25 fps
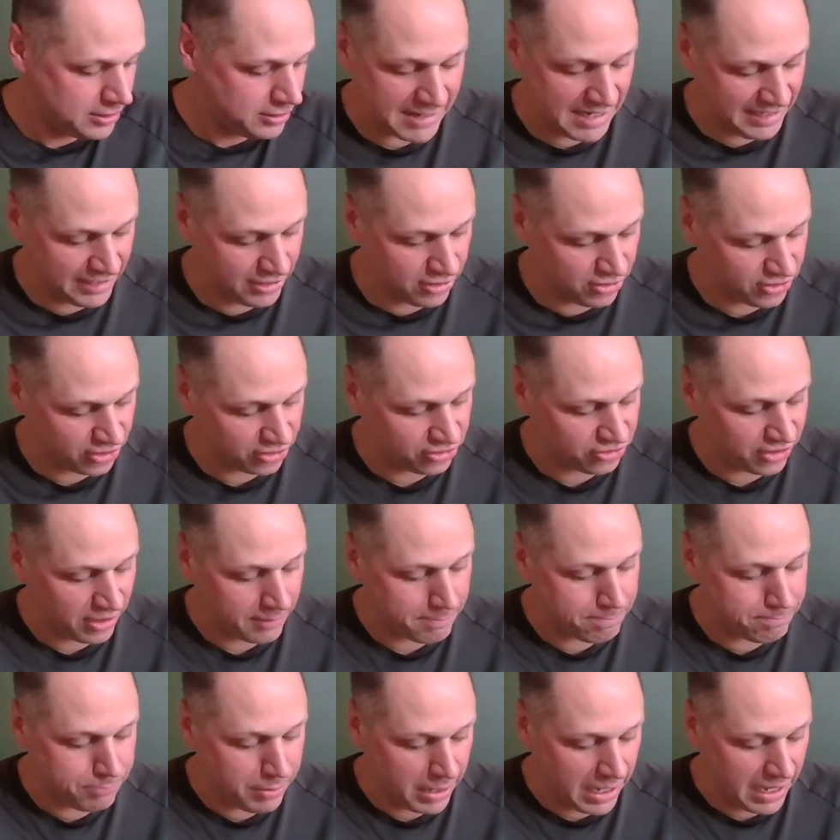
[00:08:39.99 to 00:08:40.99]
And he goes on to say,
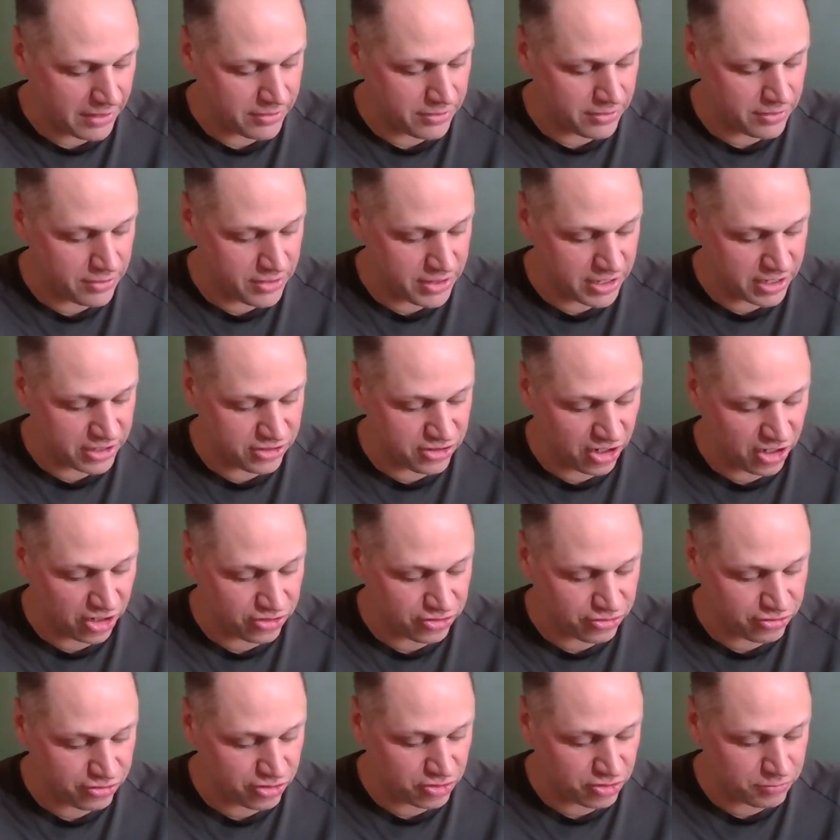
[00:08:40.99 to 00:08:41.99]
but the
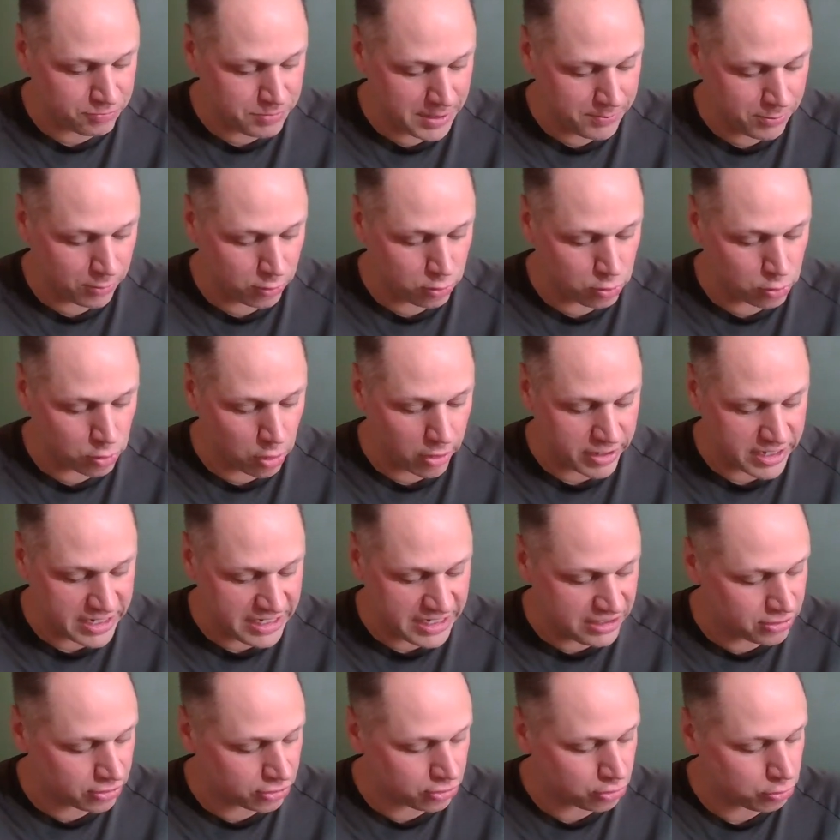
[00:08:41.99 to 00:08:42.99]
industrious people who are
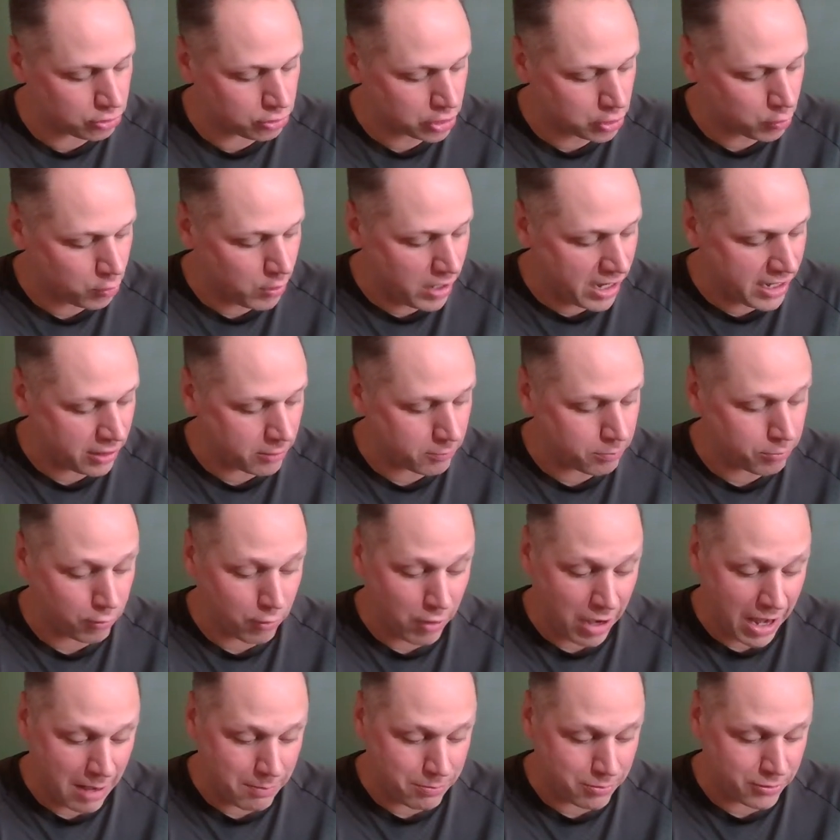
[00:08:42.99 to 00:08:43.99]
eager to acquire
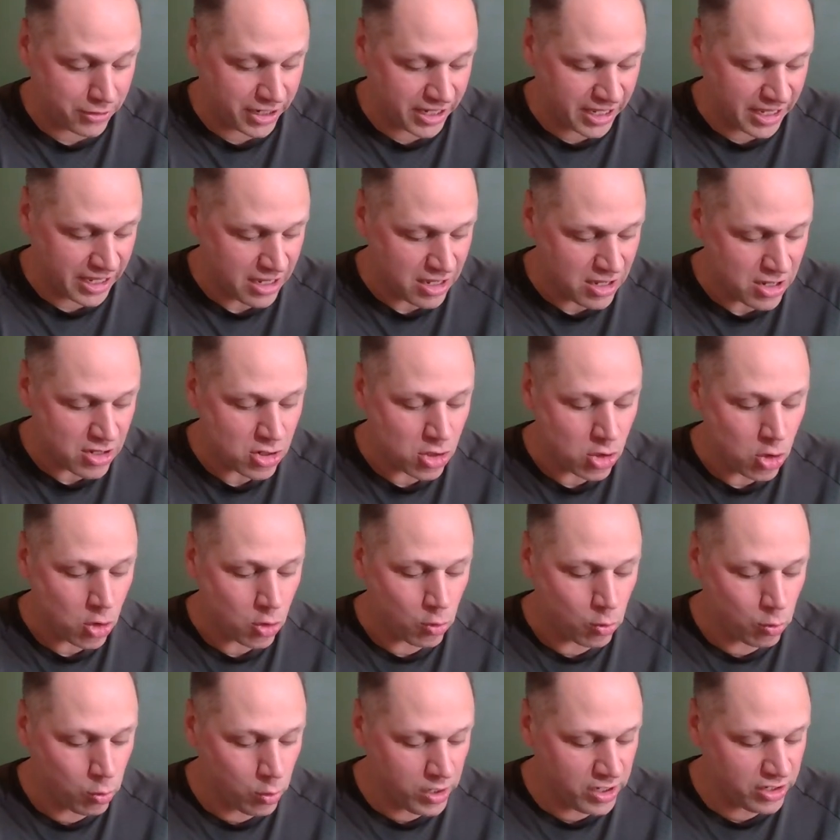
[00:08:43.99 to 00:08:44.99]
property
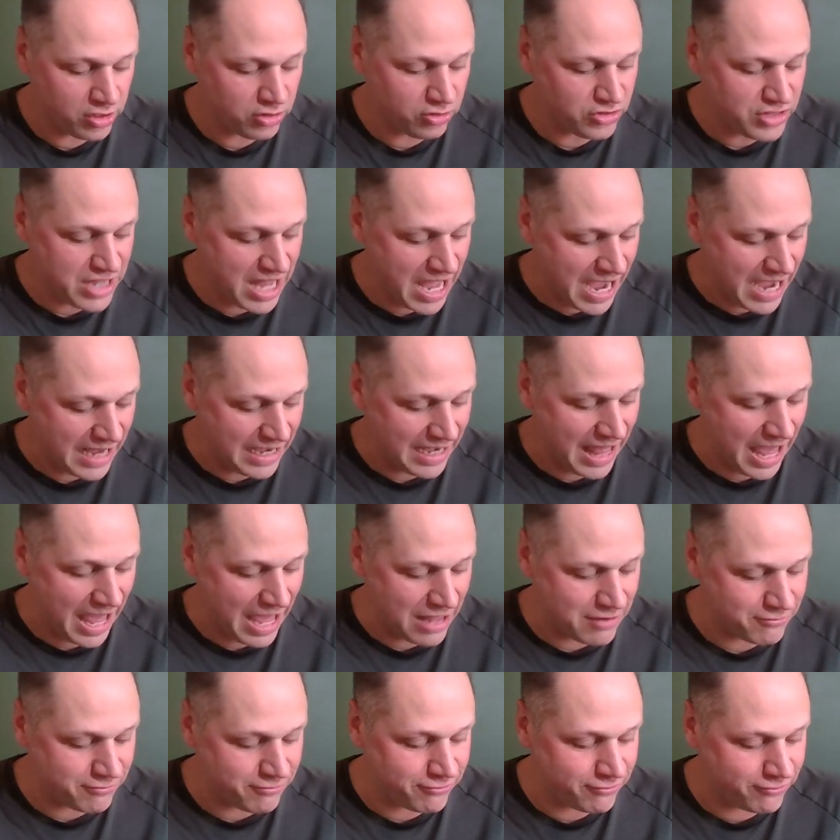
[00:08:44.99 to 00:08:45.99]
will not
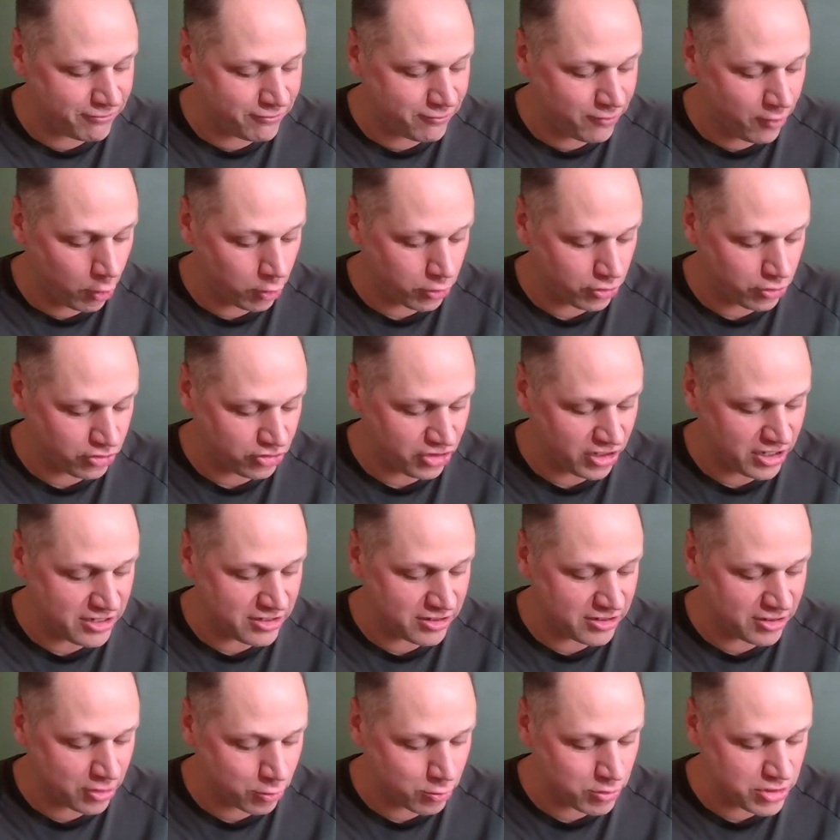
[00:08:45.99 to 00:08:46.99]
at first
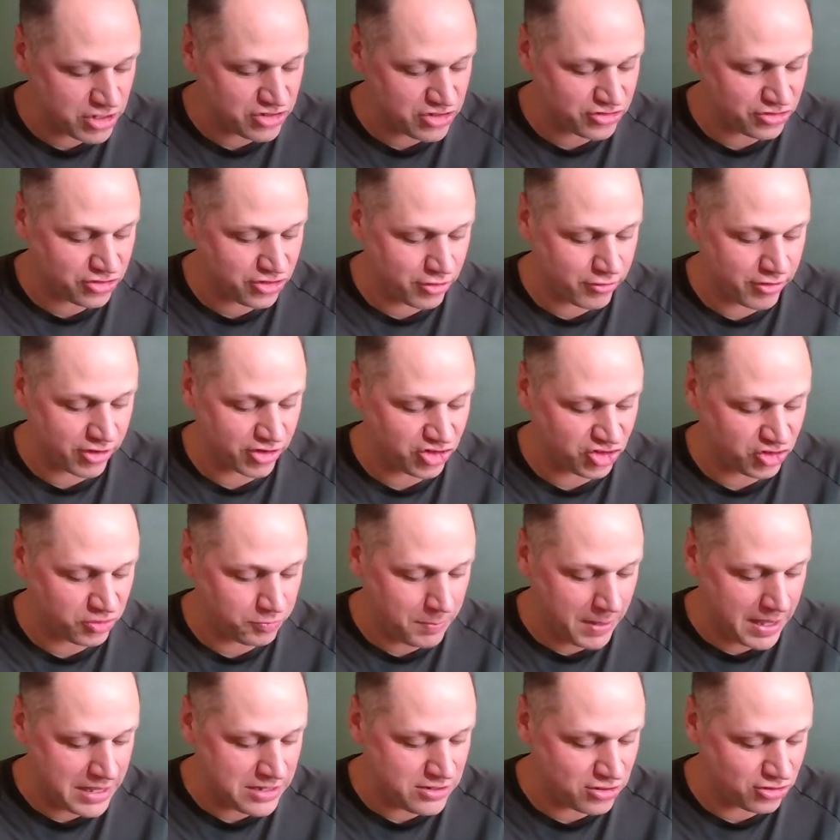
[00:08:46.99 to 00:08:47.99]
increase their
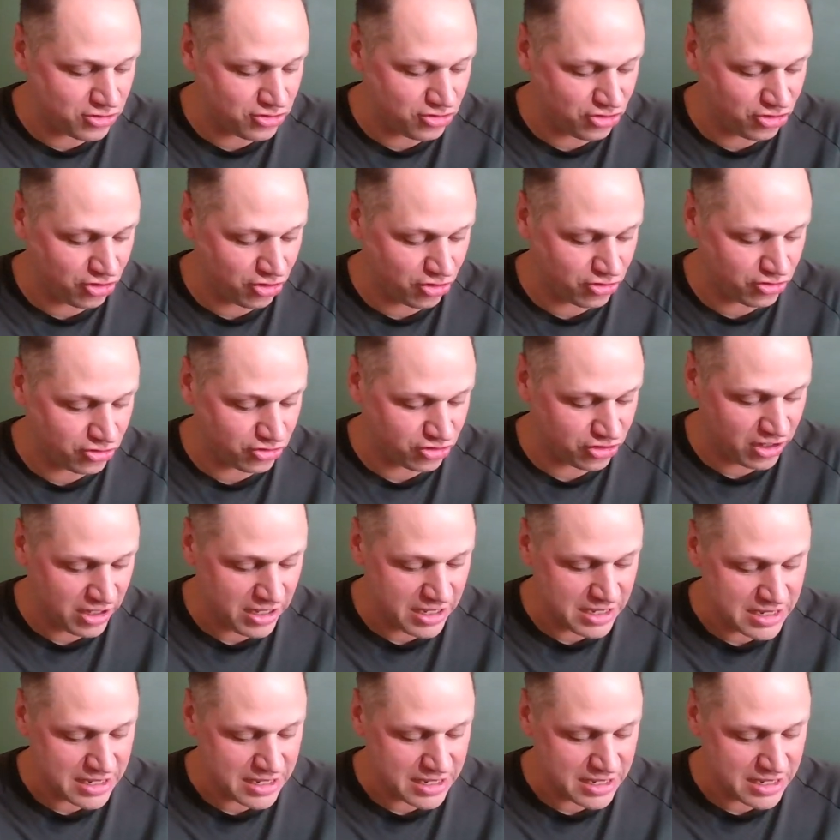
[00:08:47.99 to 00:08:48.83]
expenditures.